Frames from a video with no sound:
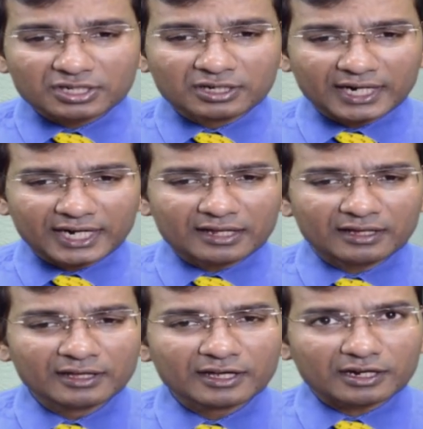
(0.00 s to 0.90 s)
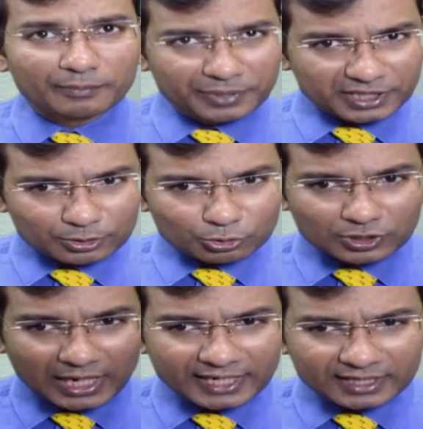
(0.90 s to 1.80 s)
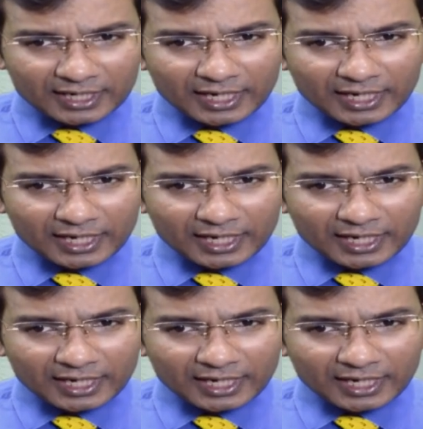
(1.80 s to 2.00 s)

grade competent to try it,